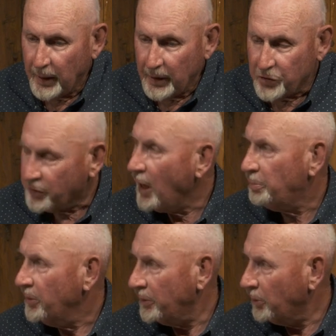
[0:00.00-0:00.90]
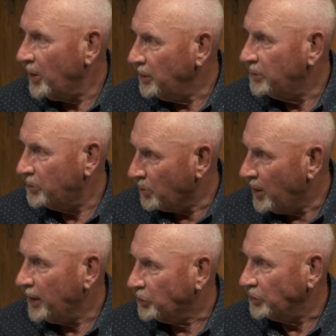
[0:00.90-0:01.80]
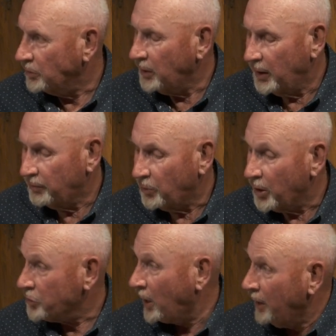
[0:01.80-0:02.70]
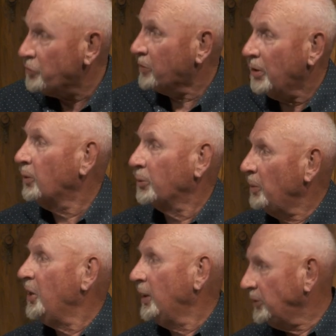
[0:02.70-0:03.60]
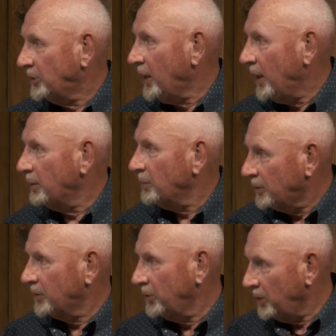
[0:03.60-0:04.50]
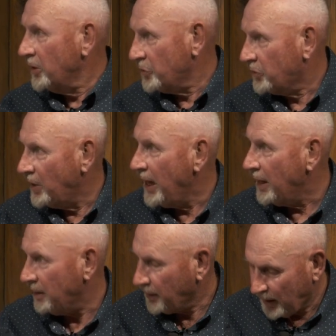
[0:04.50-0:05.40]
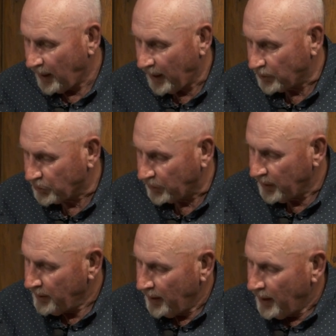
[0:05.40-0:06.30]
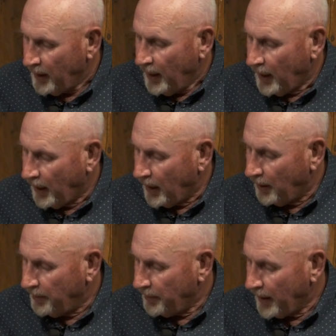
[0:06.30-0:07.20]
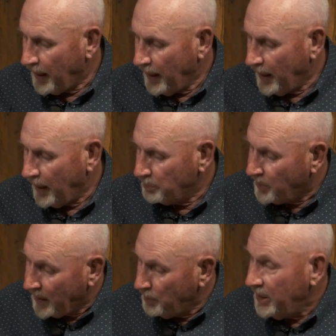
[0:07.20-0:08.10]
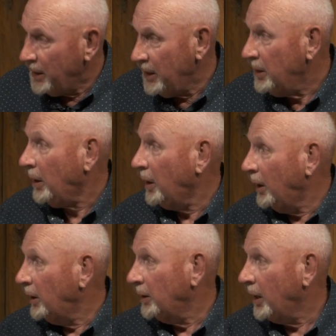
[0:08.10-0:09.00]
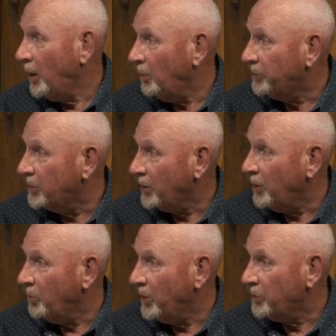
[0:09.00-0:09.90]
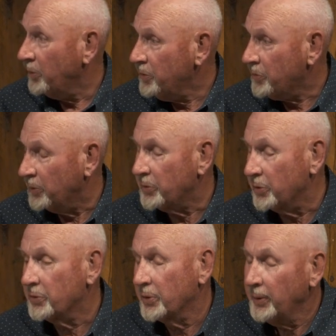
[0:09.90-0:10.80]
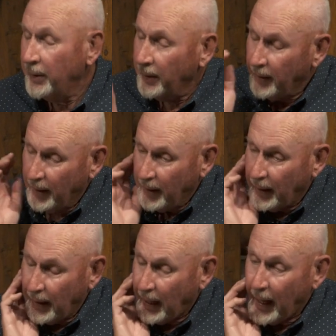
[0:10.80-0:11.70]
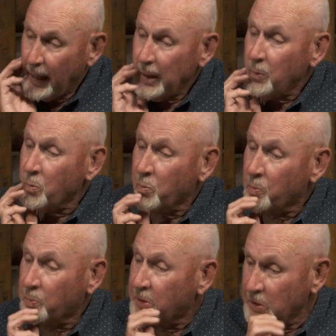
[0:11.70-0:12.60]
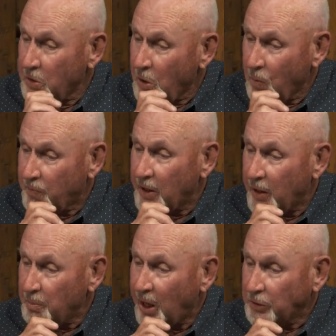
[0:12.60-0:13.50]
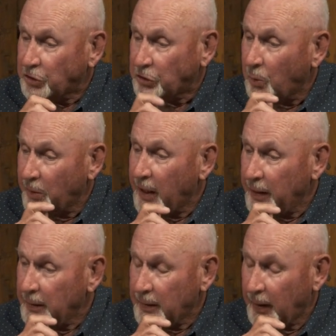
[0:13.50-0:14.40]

step in the right direction uh, for us, and still remains that to this day, actually. Uh, and Betty Beatty helped with researchers. I didn't know very much, so they